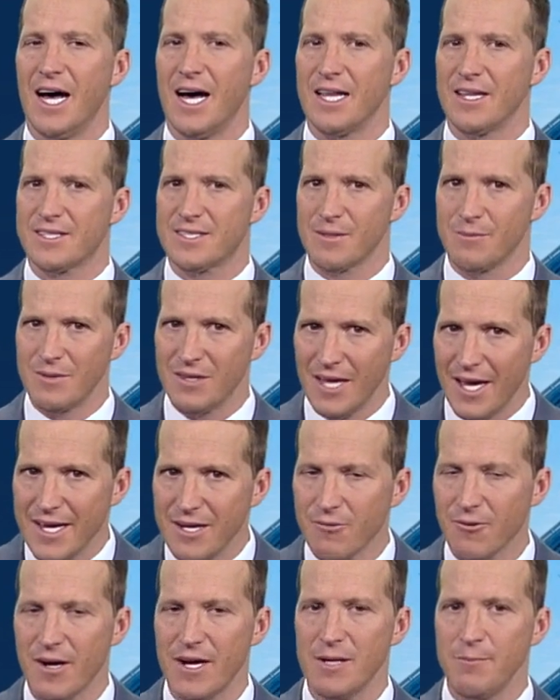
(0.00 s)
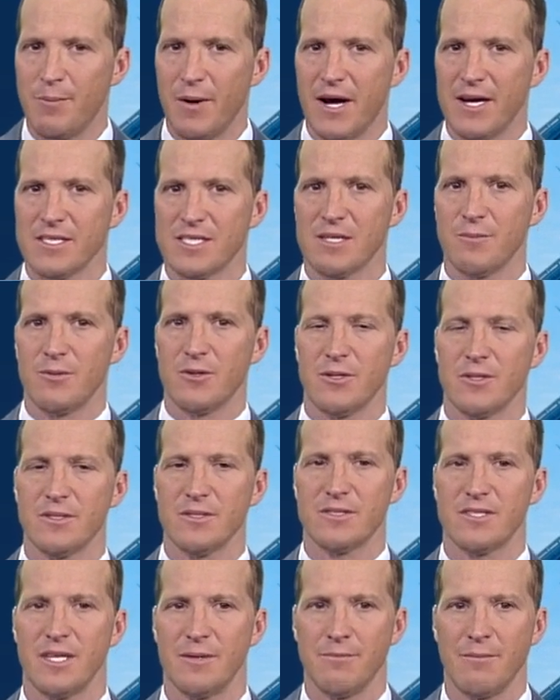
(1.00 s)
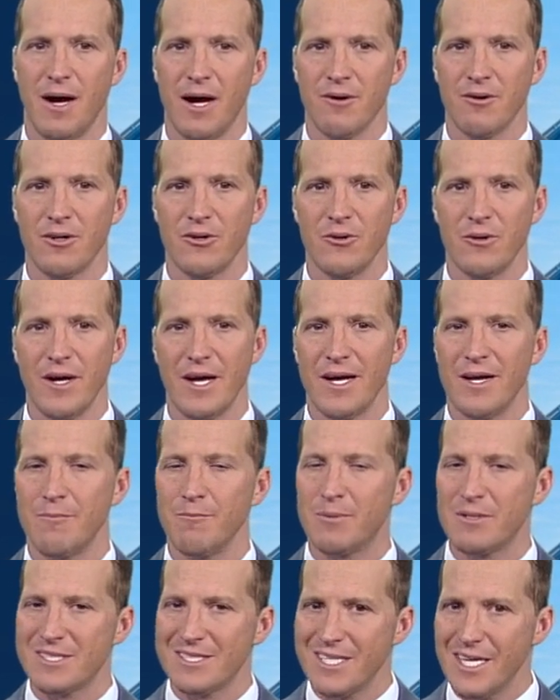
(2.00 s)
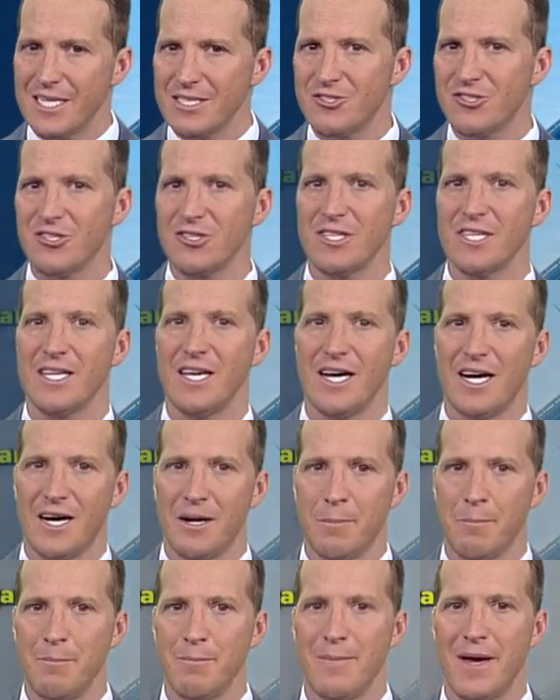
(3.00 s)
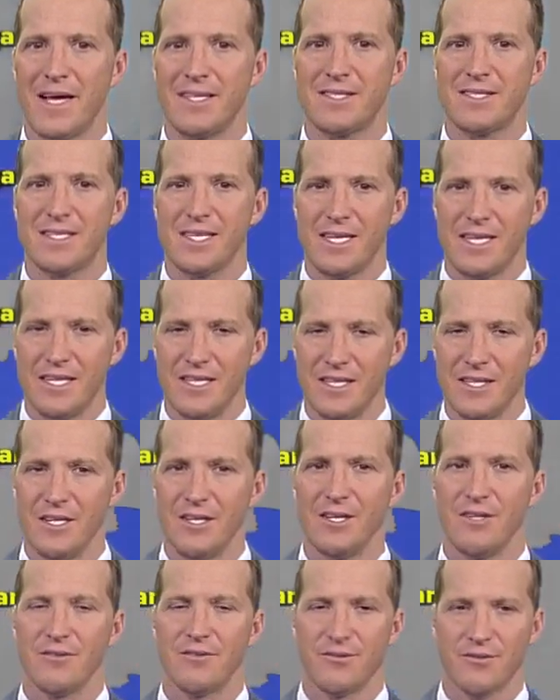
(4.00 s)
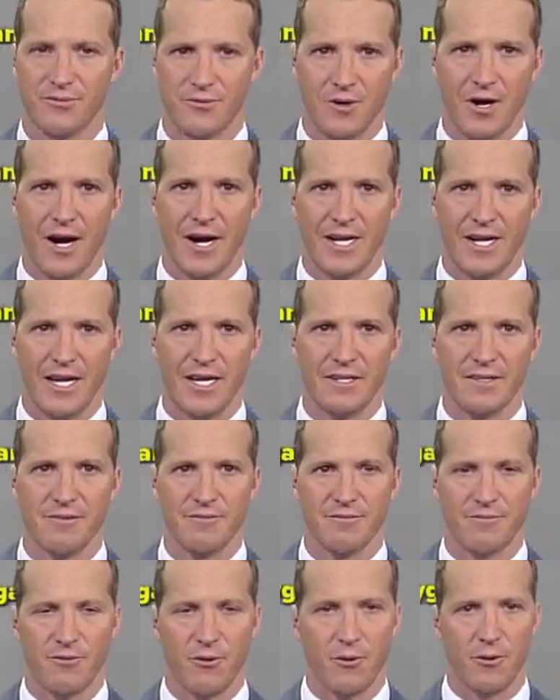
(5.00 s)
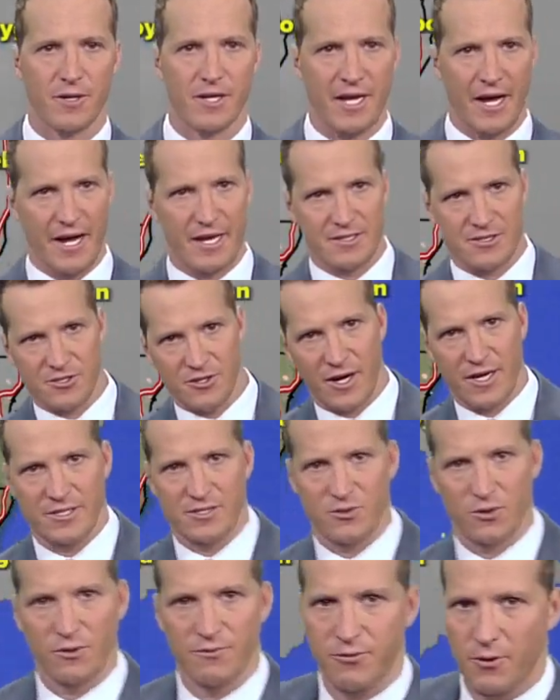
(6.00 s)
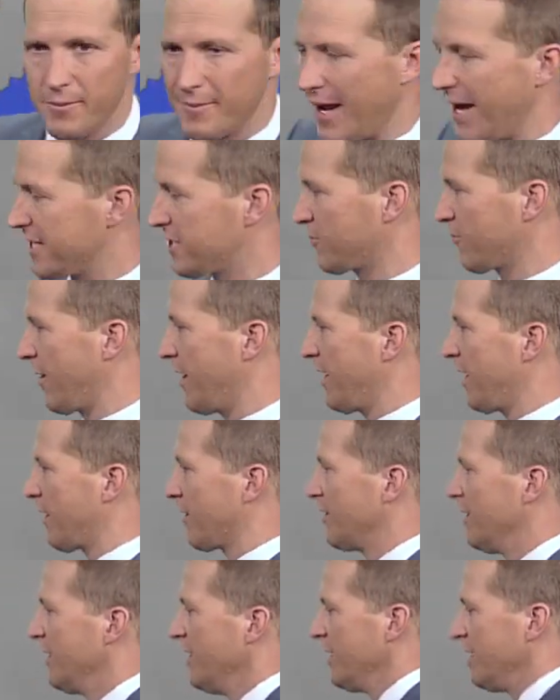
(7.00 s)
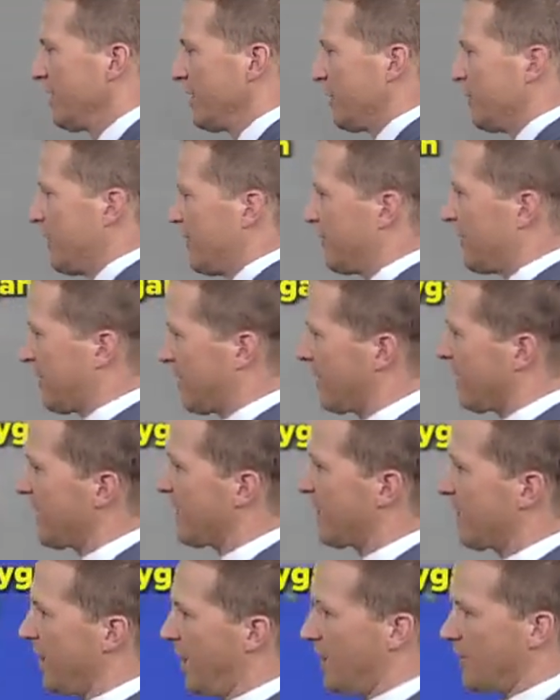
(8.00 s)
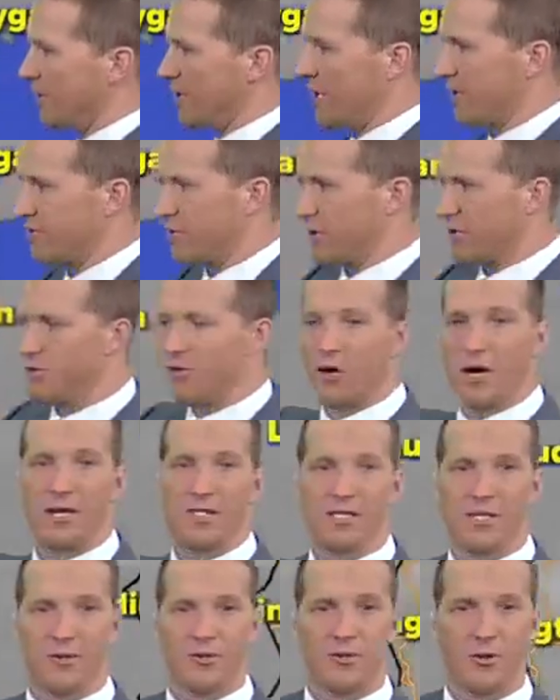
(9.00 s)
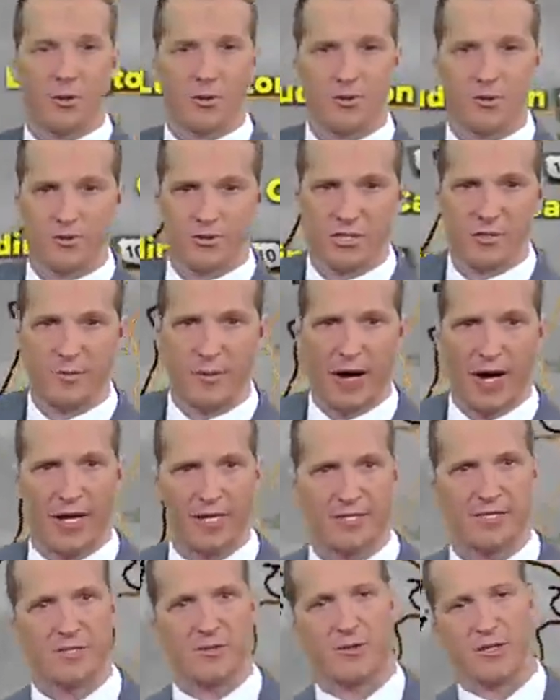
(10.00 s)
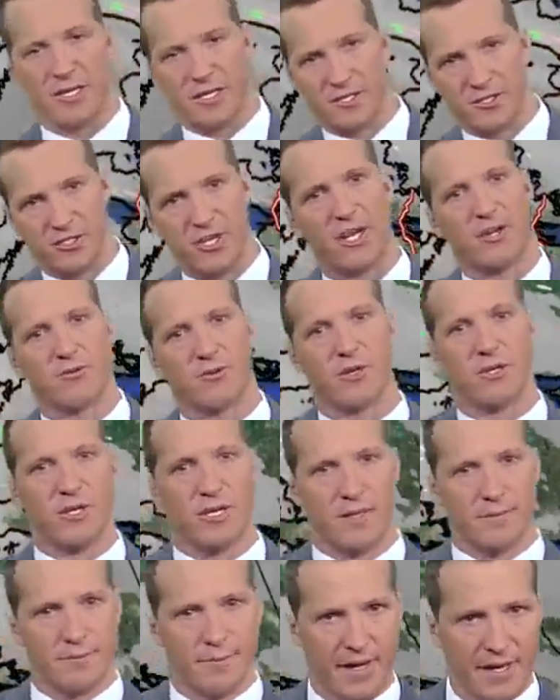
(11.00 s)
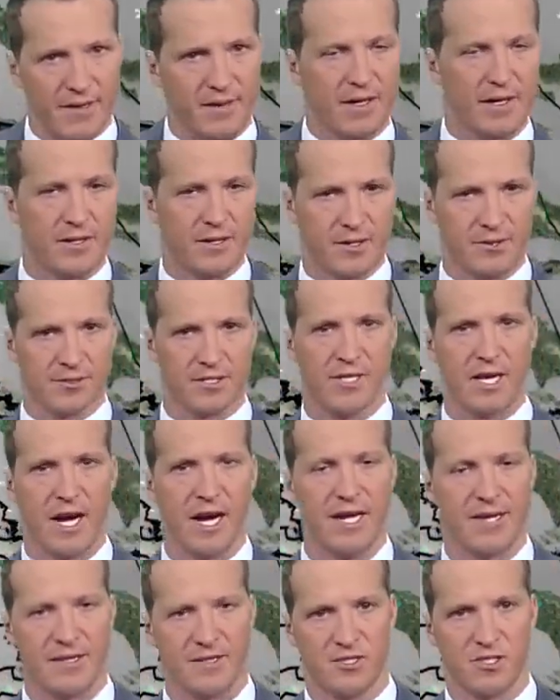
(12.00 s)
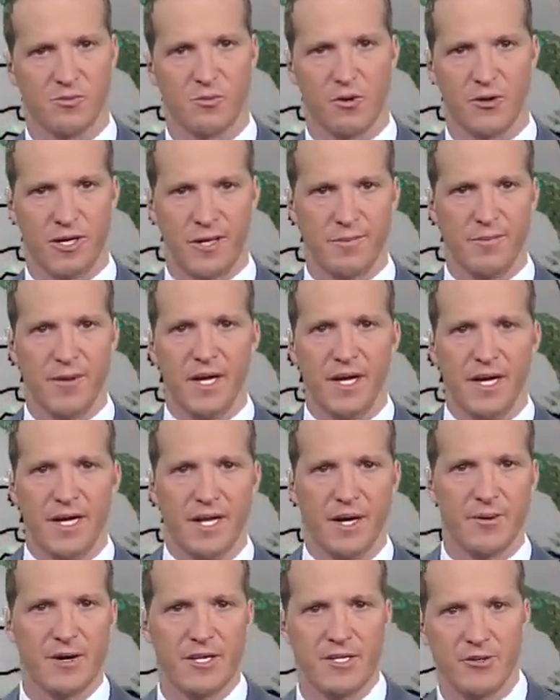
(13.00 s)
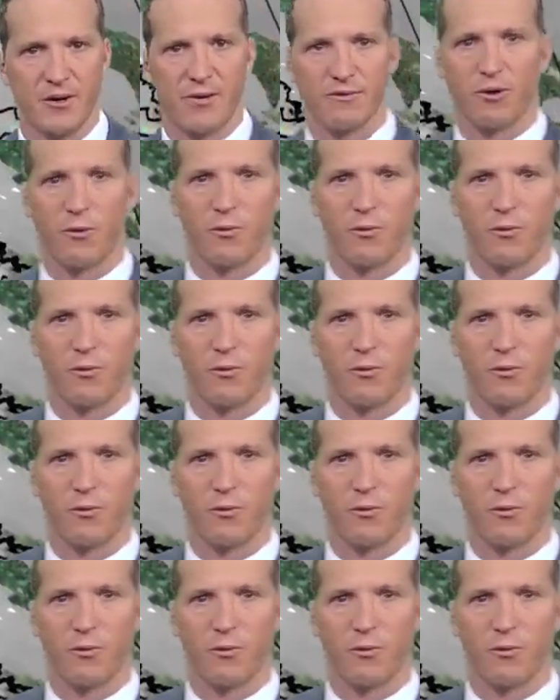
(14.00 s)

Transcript: some light rain possible tomorrow, and potentially a messy Friday forecast. All right, Storm 4 Max radar, a little bit of a thin cloud cover across our northern spot. So in general, a mainly clear sky this morning. Now we do have a